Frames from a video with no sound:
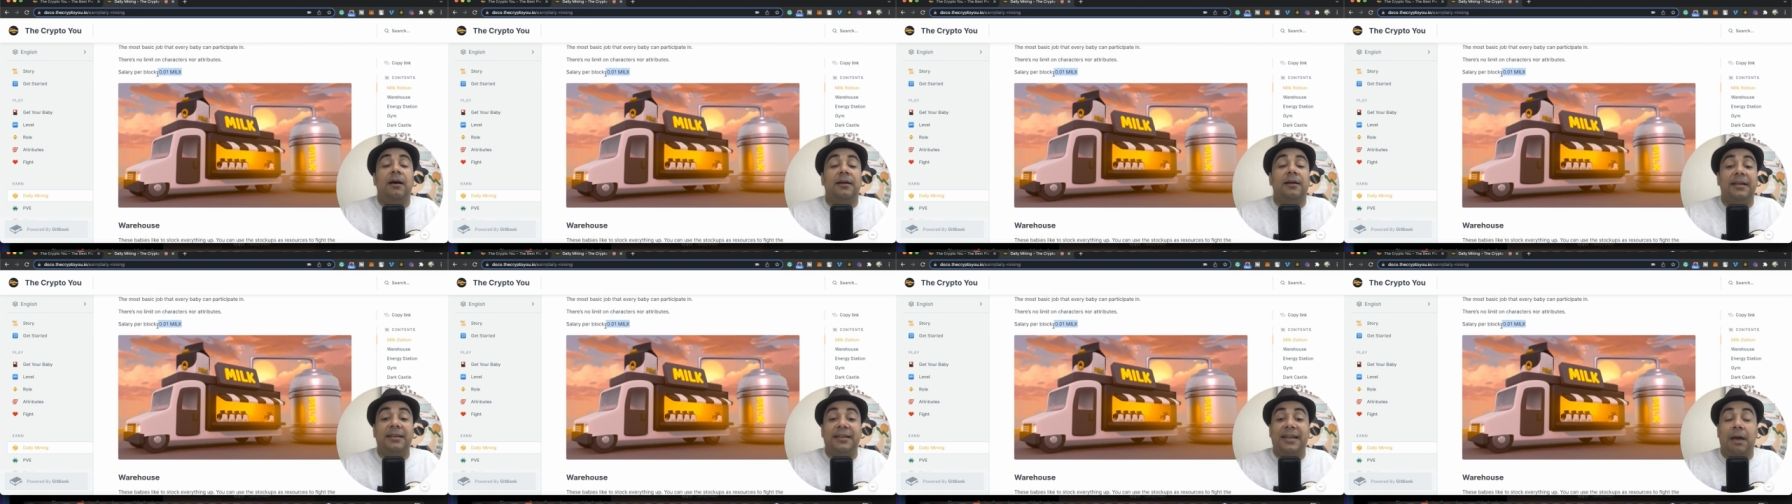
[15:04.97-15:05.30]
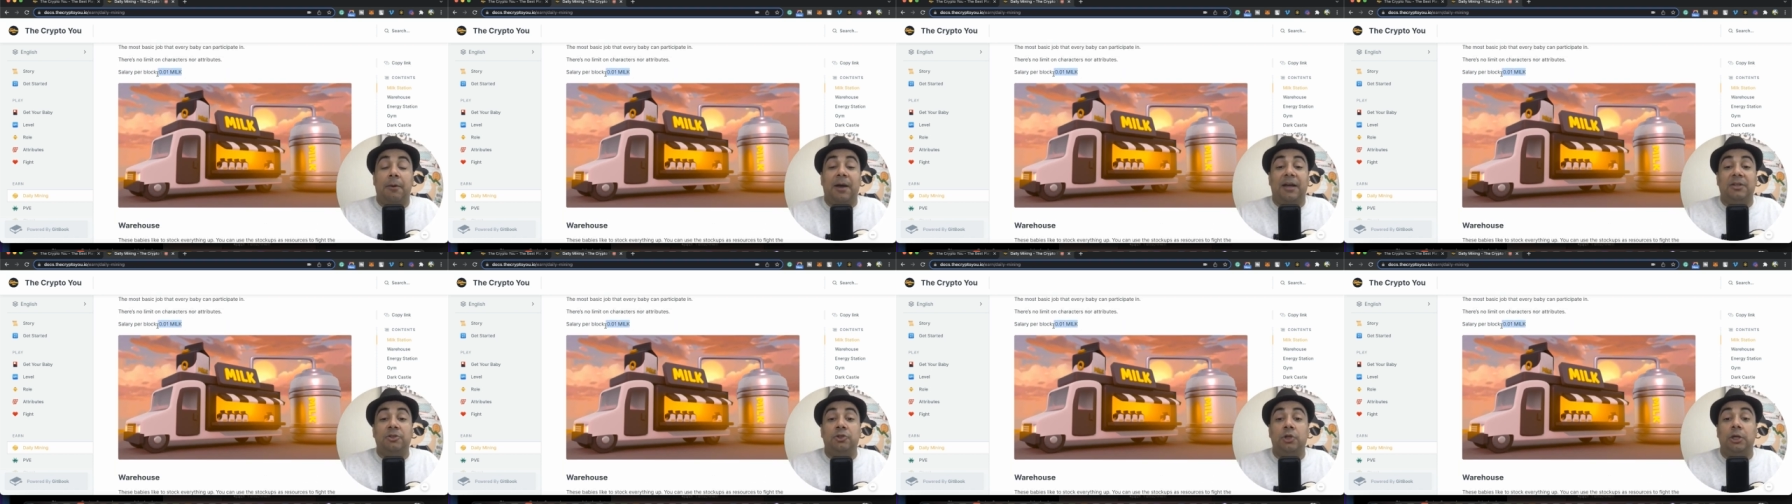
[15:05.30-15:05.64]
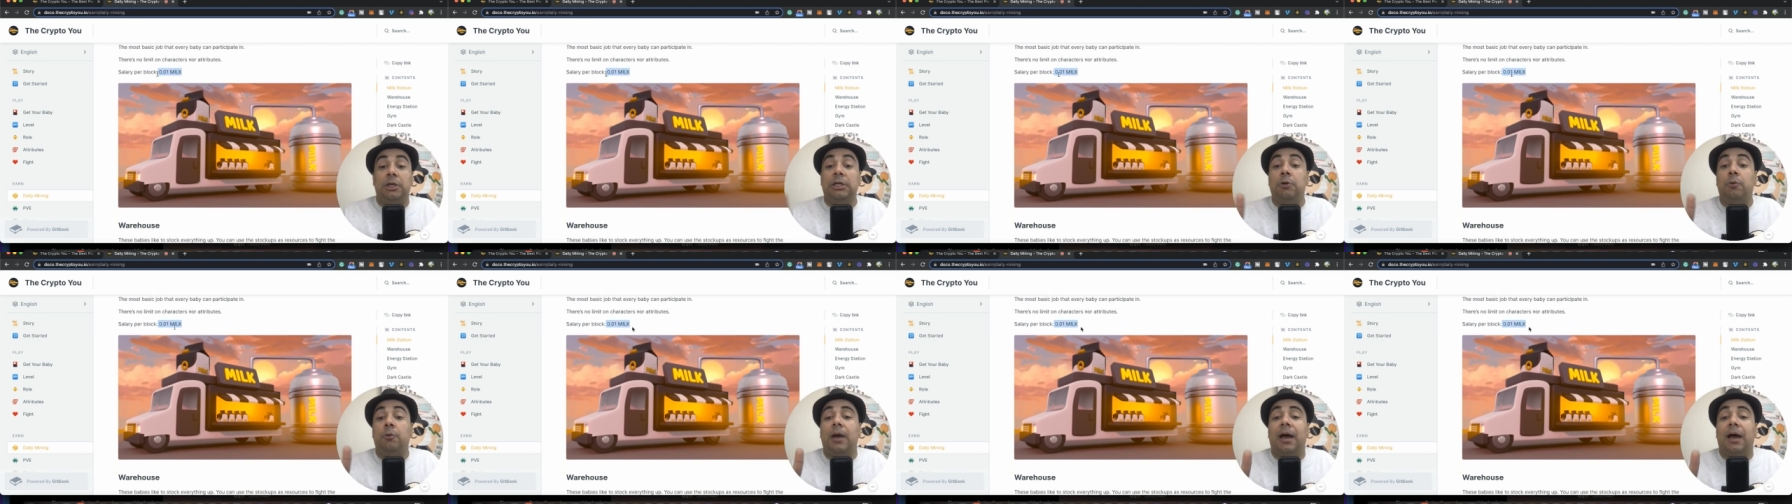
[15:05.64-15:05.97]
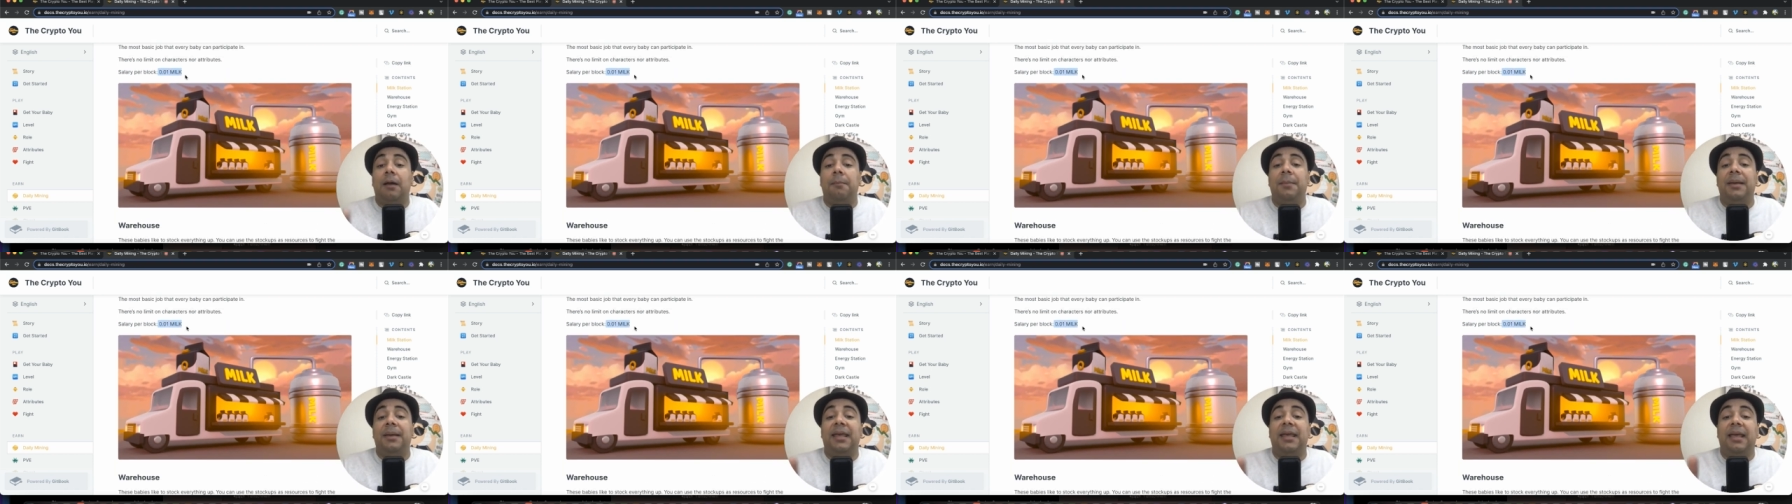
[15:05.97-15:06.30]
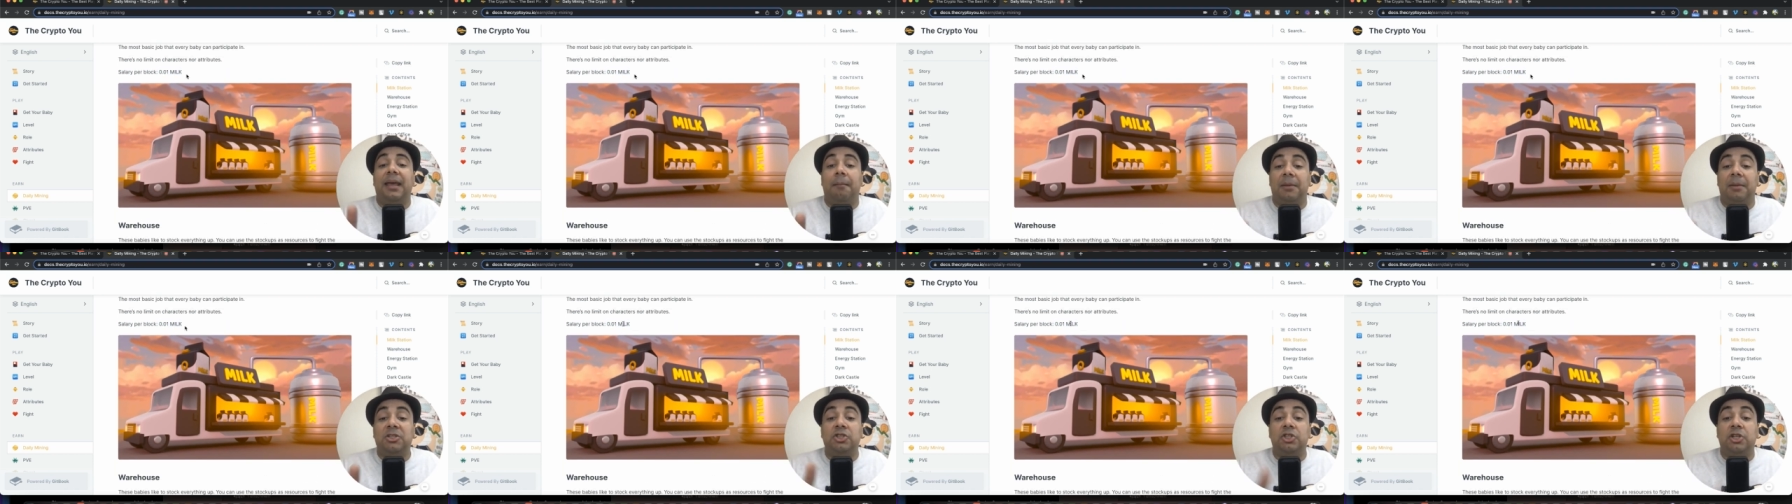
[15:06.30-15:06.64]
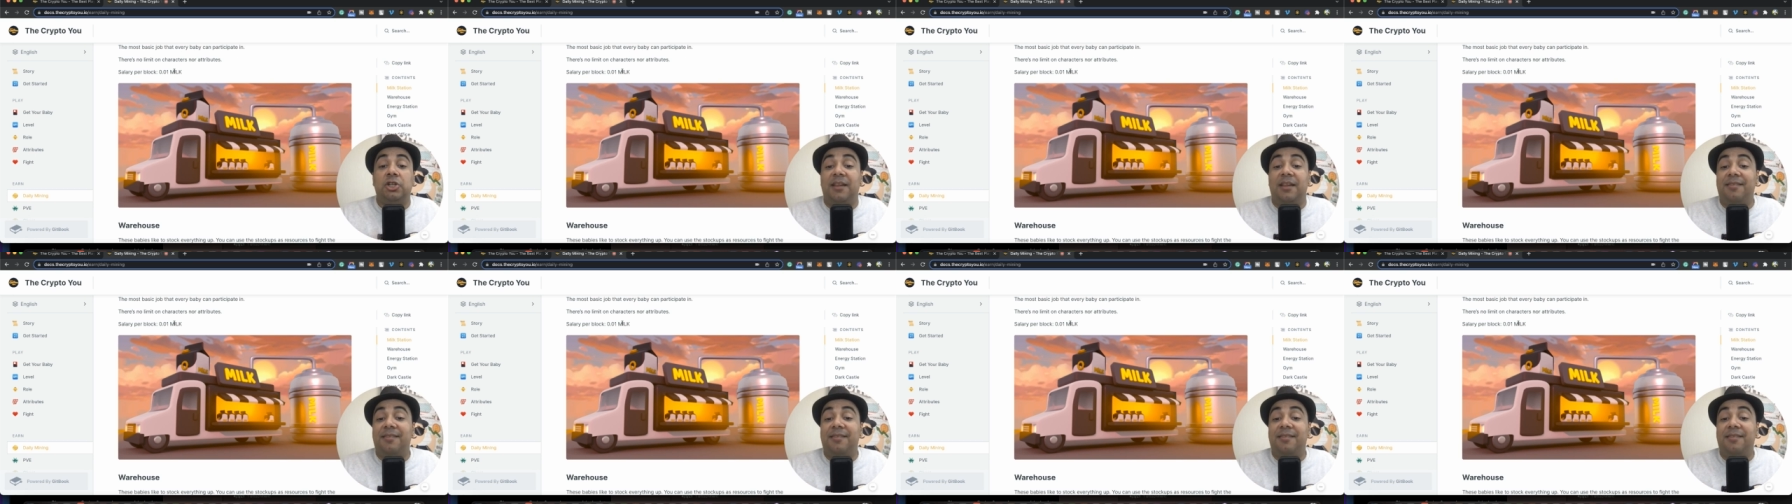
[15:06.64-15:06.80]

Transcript: Right now, actually, we are making much